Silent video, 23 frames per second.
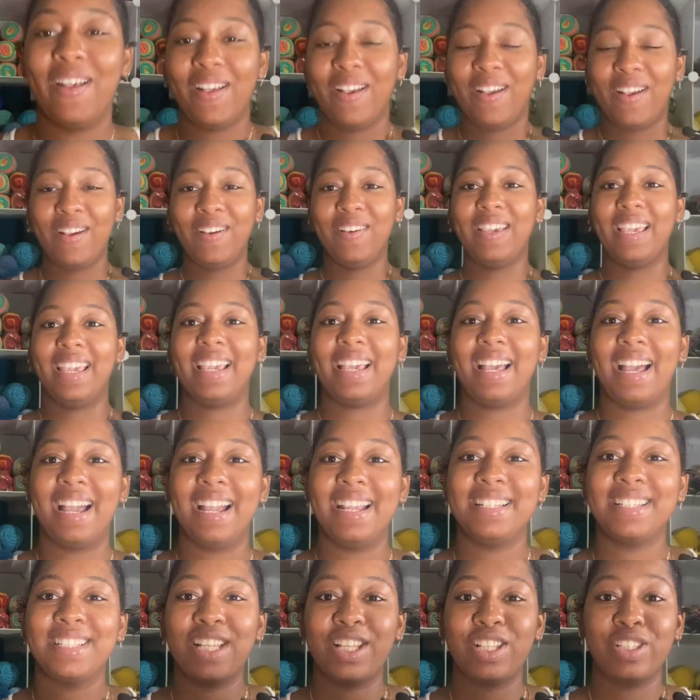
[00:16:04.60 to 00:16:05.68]
Okay
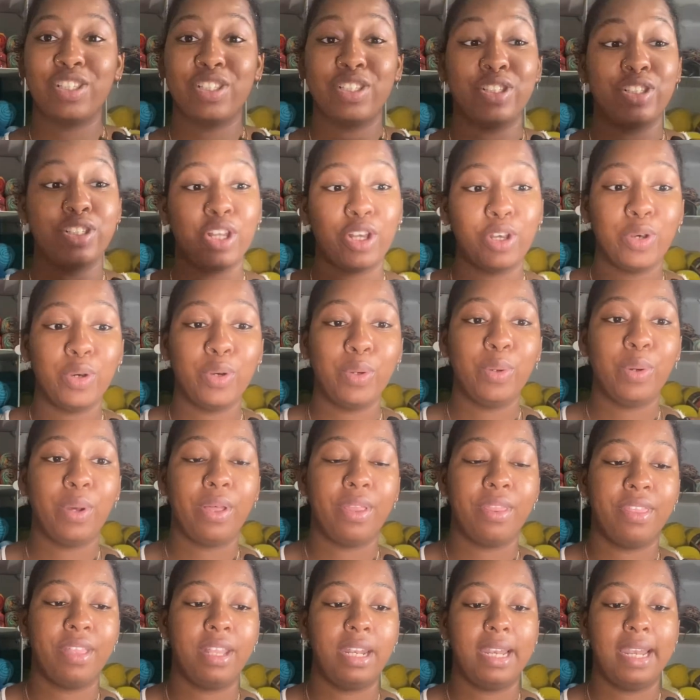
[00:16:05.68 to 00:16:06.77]
guys, so
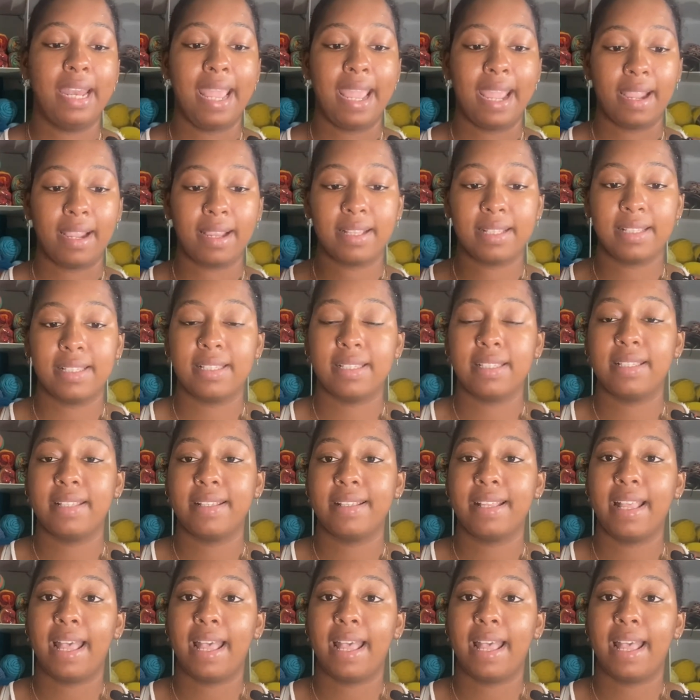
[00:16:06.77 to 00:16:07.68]
the next